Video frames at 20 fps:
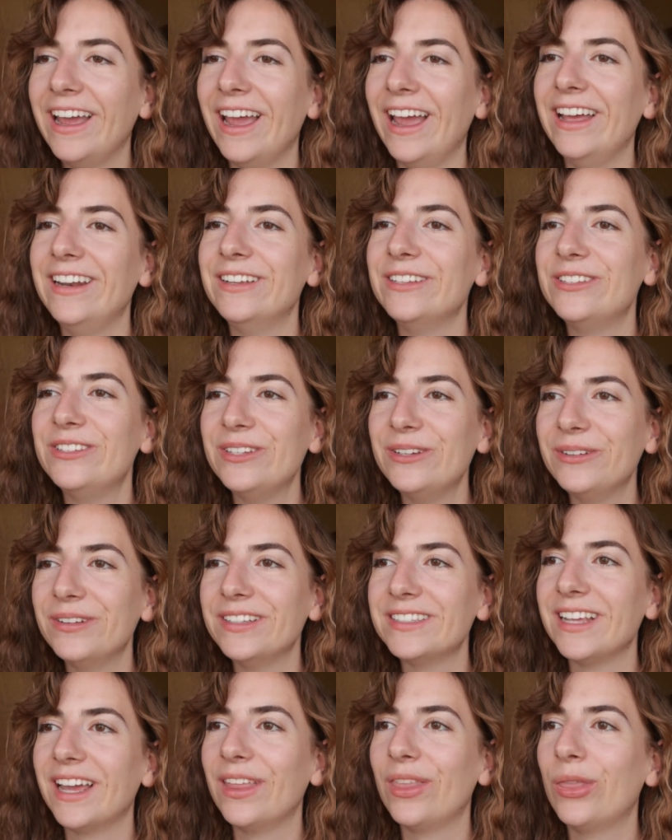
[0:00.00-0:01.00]
And as soon
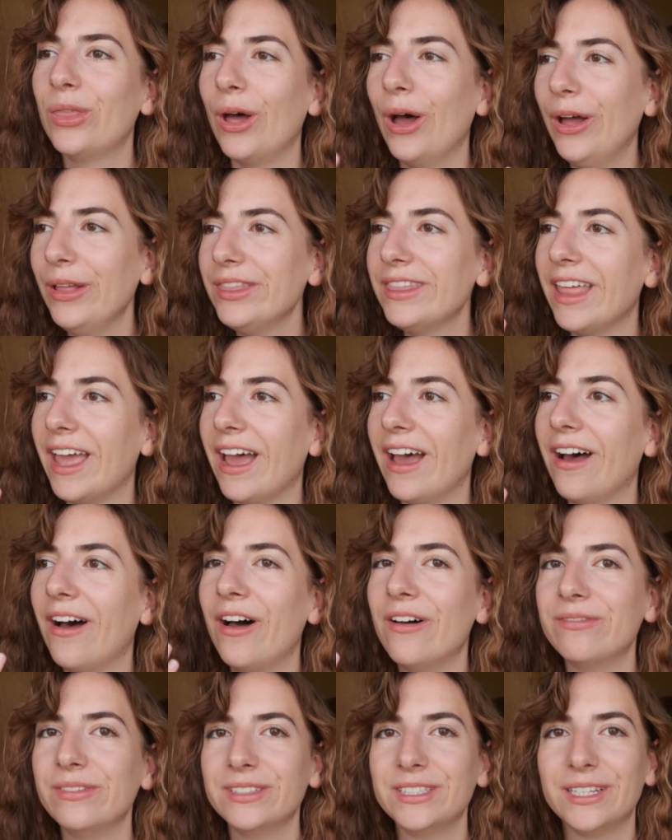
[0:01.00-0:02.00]
as I thought that,
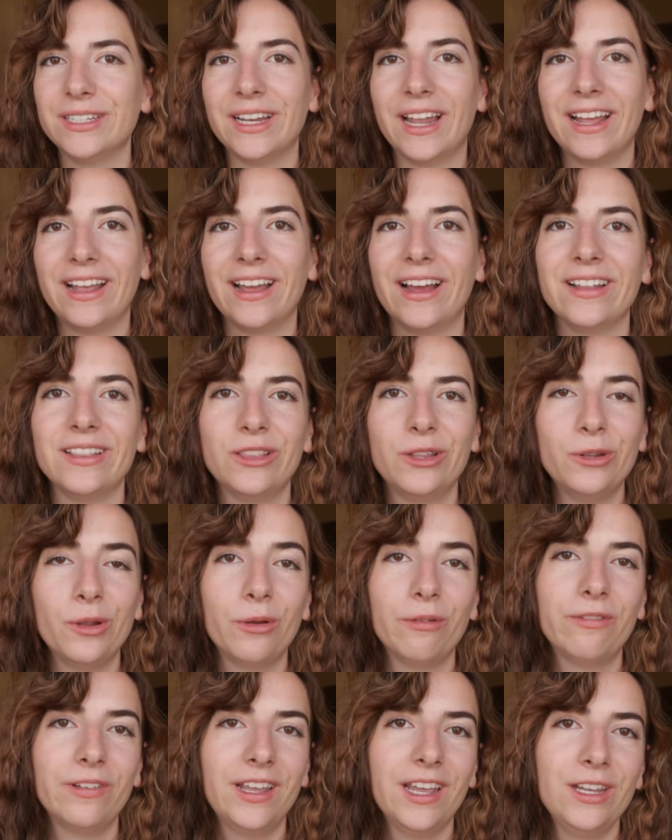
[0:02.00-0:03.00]
all of a sudden I got the
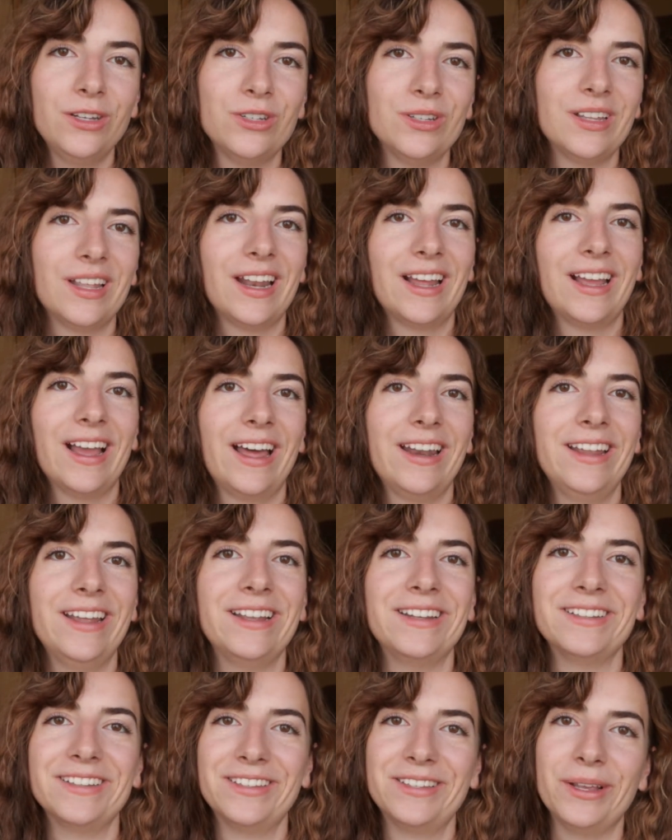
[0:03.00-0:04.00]
notification that I got
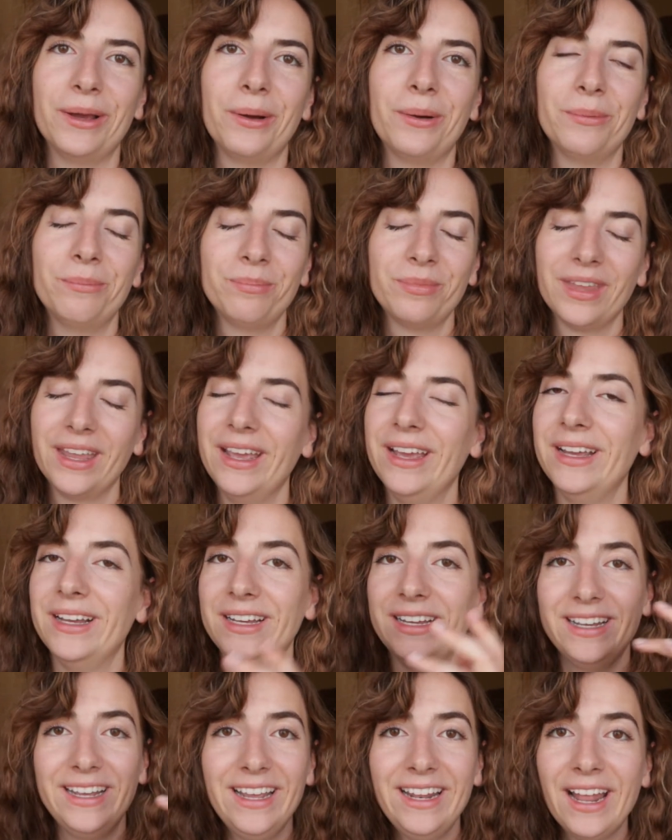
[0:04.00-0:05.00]
in. So
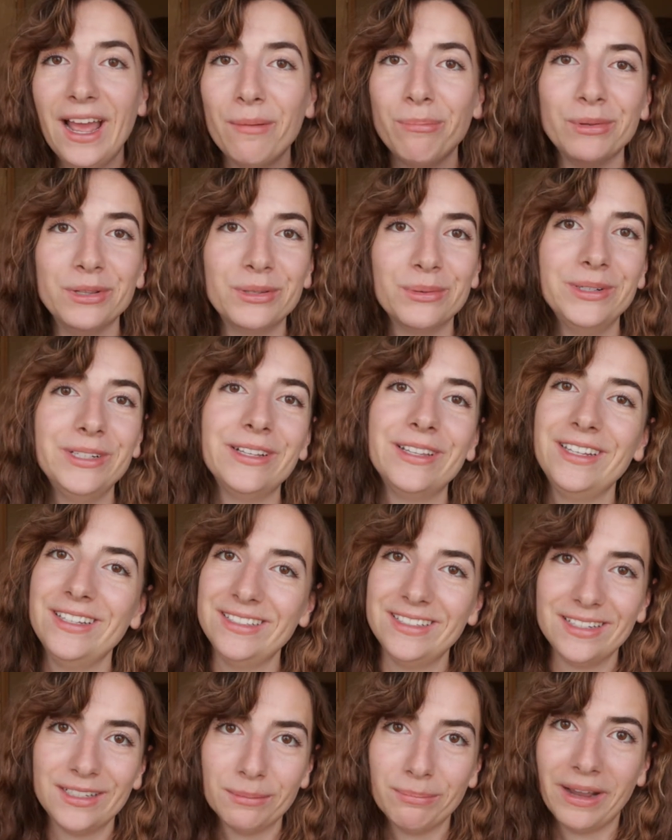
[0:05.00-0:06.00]
it happens when you
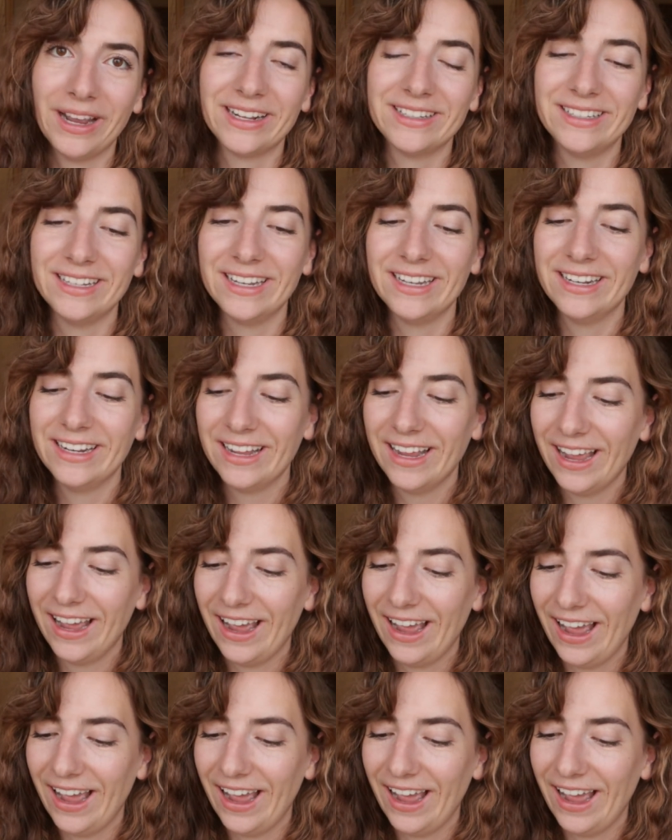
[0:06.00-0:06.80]
least expect it.